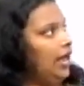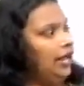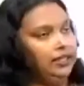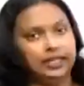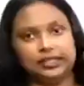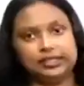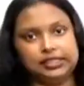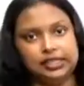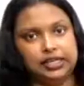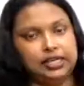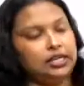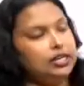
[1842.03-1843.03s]
and this.
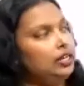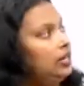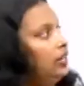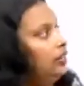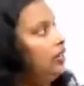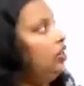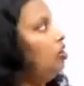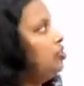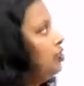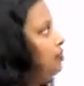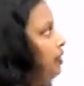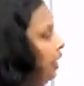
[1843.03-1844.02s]
Then
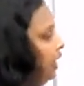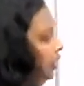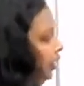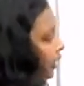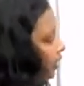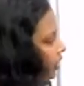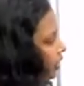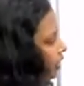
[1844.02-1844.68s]
also we can get